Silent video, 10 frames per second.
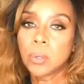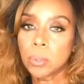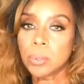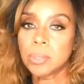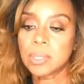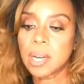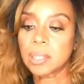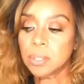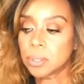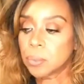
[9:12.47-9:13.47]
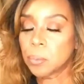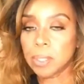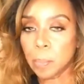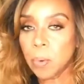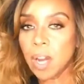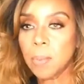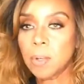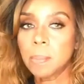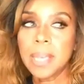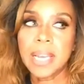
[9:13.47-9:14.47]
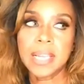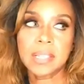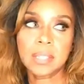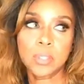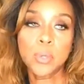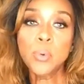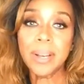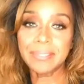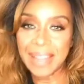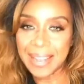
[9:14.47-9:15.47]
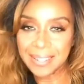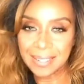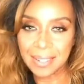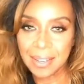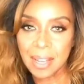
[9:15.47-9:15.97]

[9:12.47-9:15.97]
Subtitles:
go to the doctor with the problem, it is too advanced